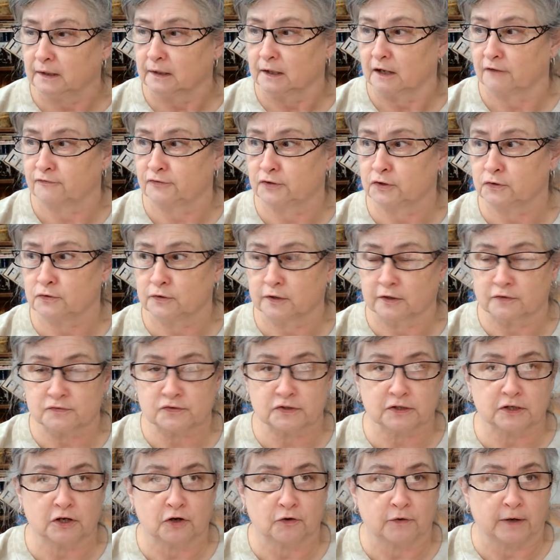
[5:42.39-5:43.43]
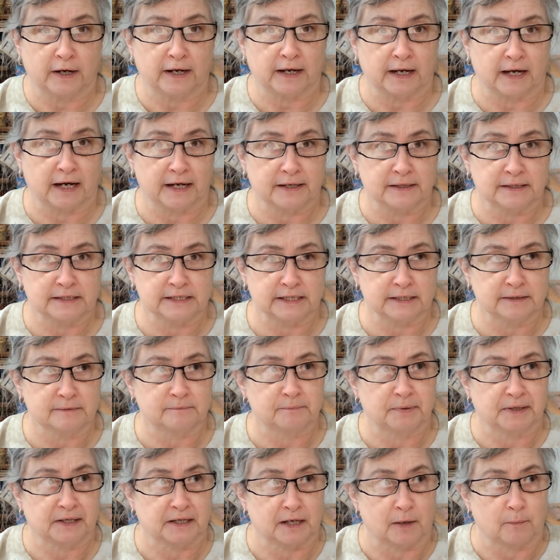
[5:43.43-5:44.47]
A few years ago, I, I did
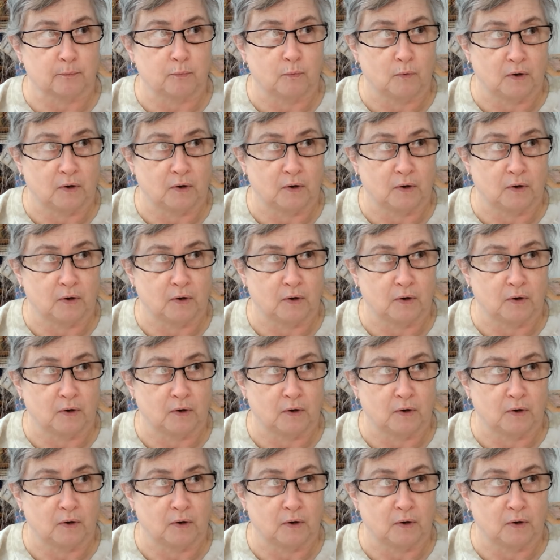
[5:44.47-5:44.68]
pick up